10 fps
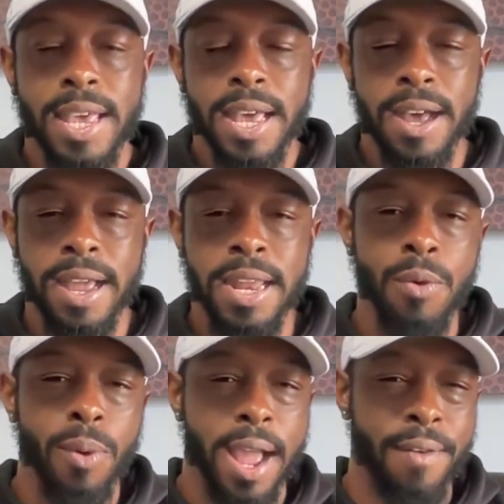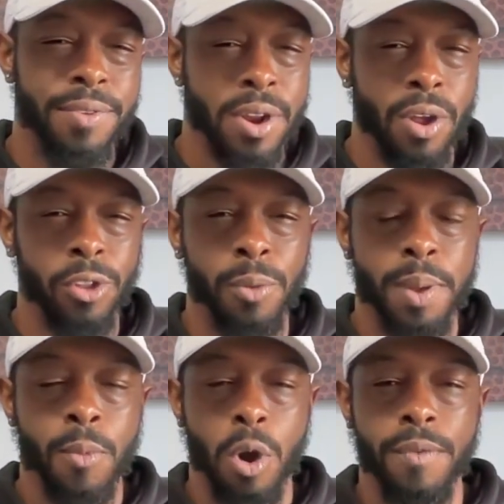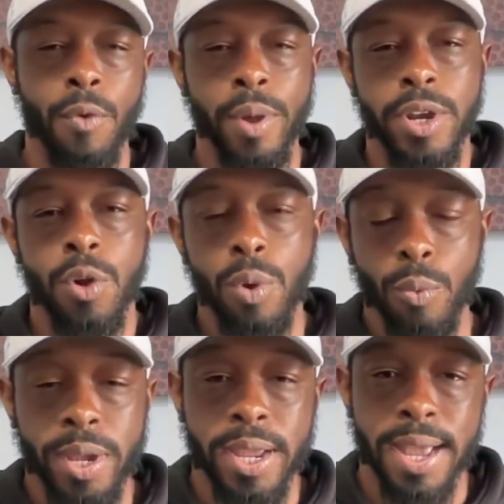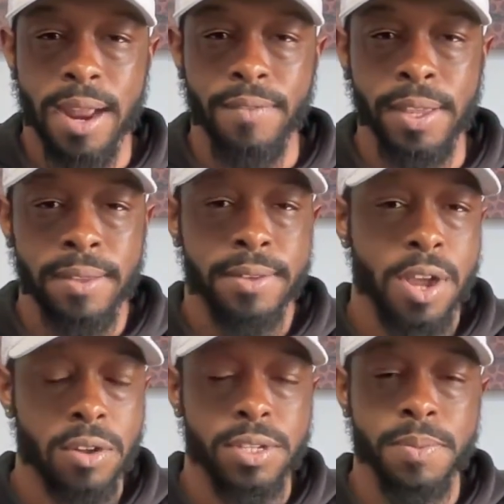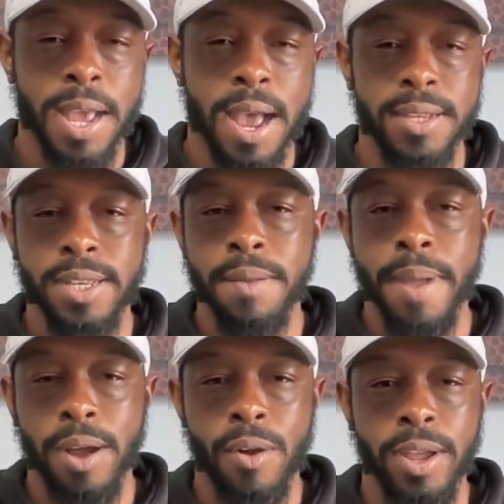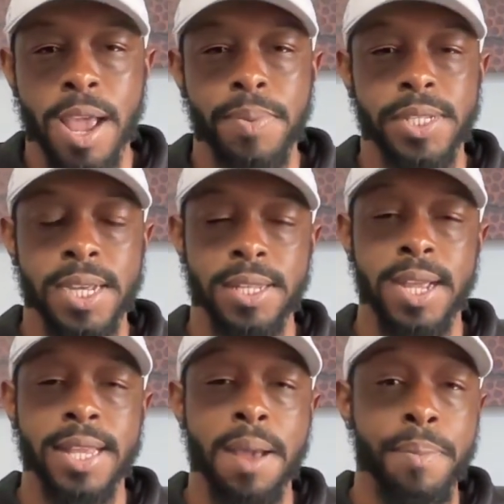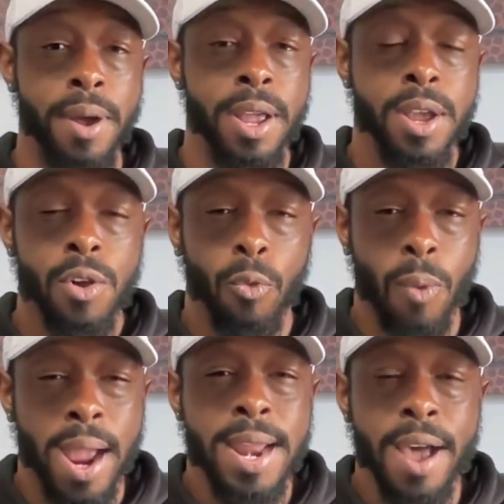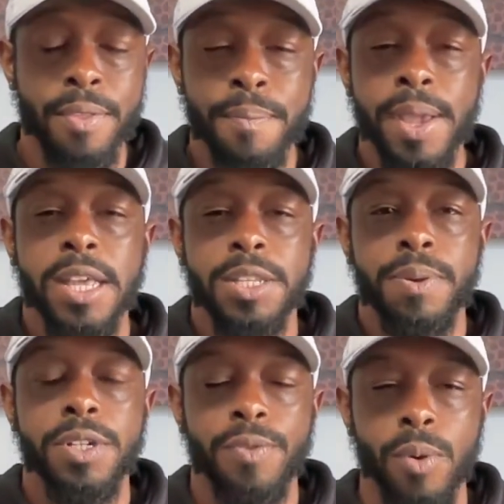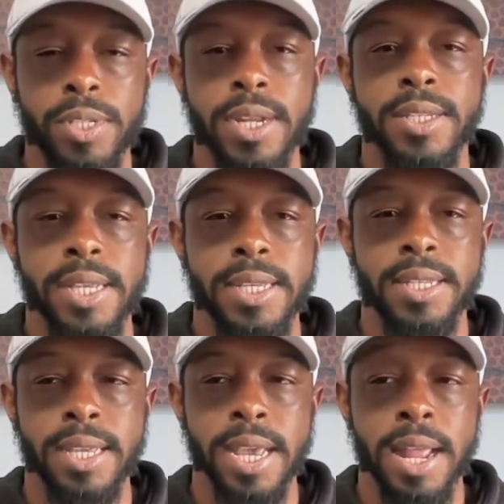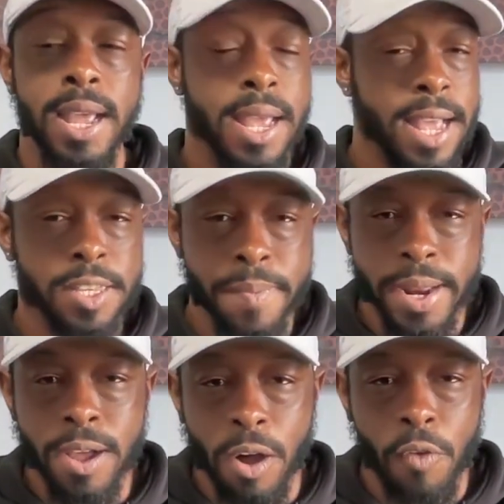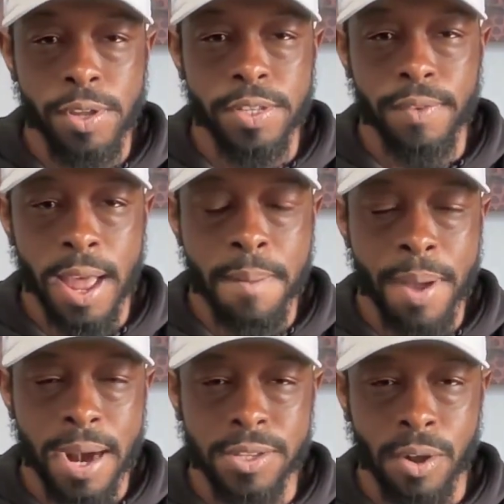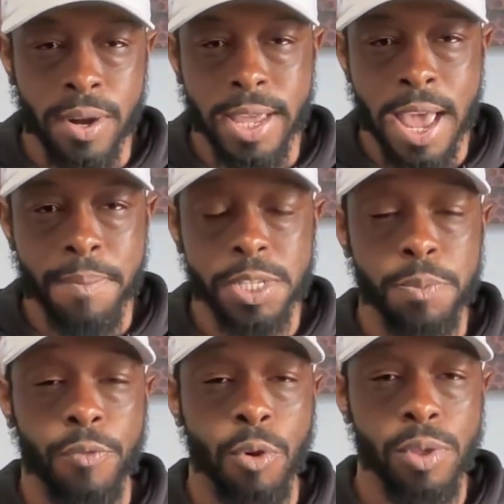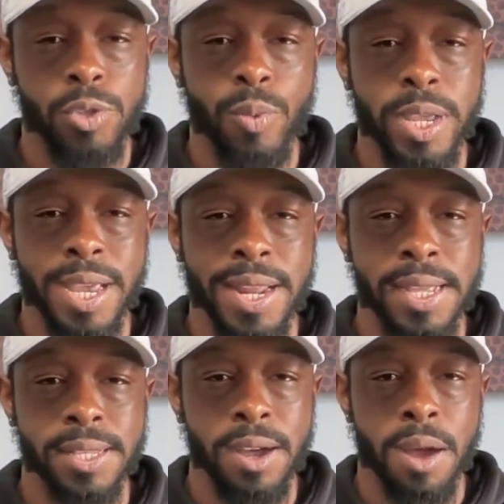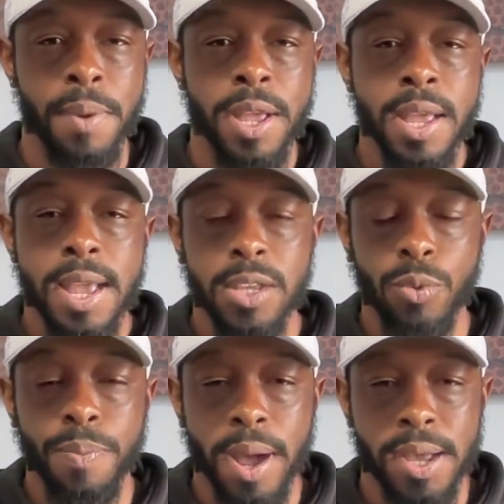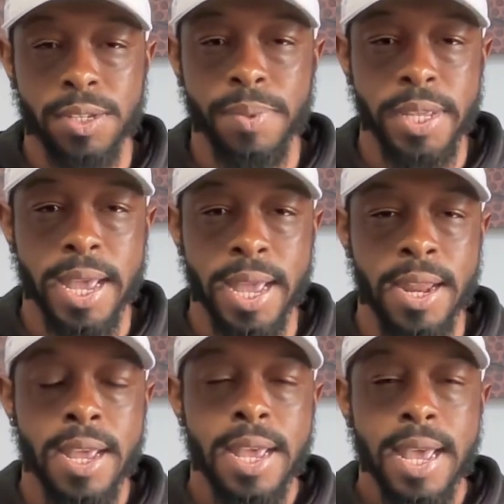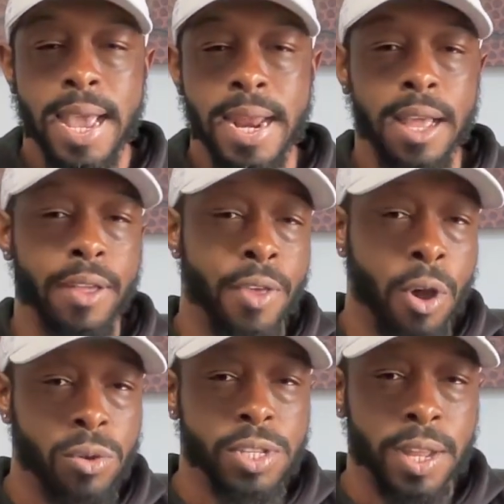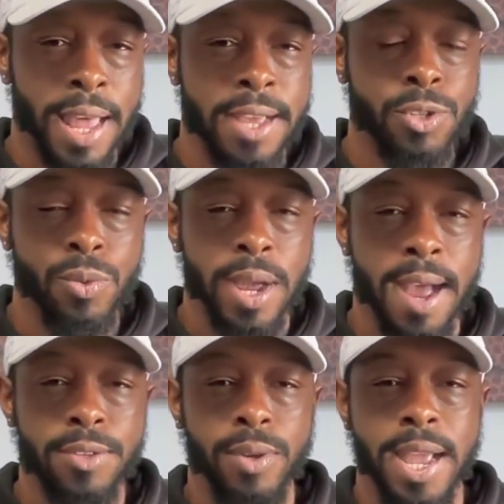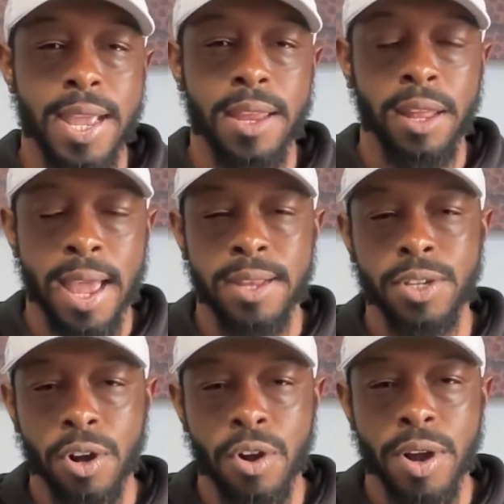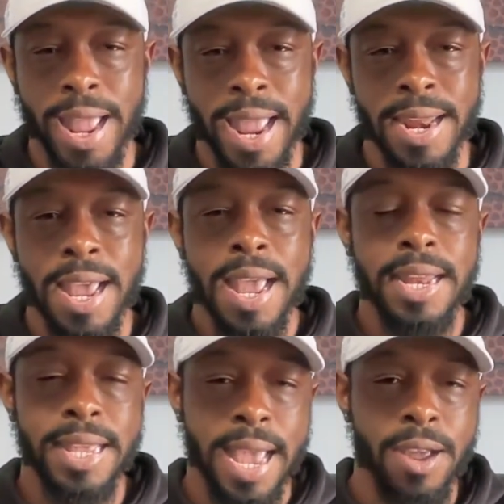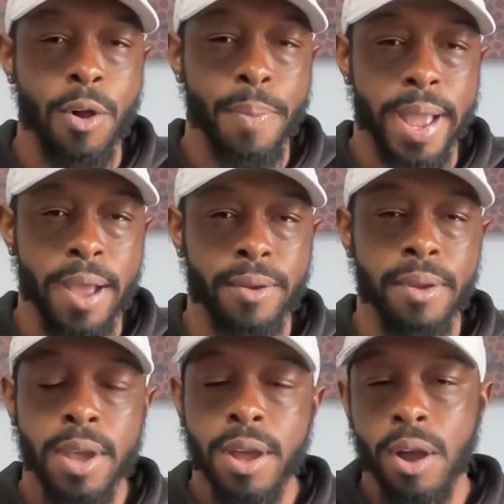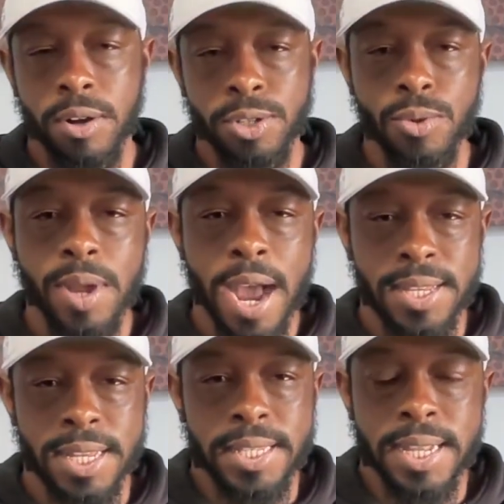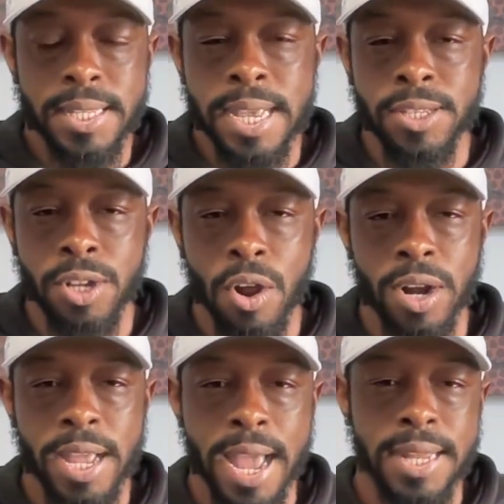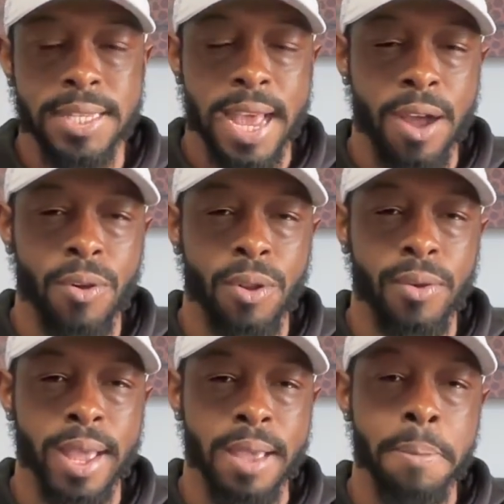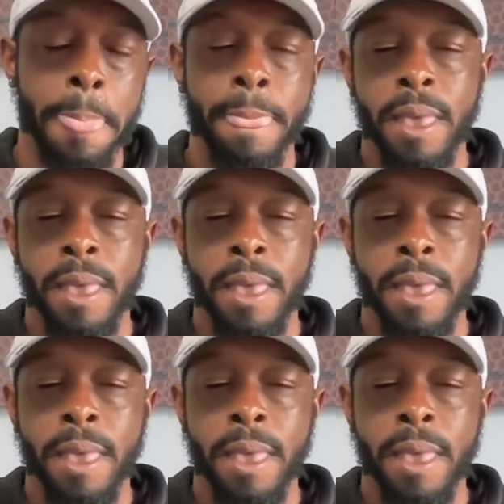Uh, and then we'll have, you know, a little bit more of a window where we can kind of talk to some guys, get them back on campus, things like that. But right now, the biggest push for Tennessee is to get as many offensive line bodies on campus before this weekend is up as we possibly can. And those last two guys, okay, and Lance Heard and Diego Pound are two guys that Tennessee is targeting at tackle, okay?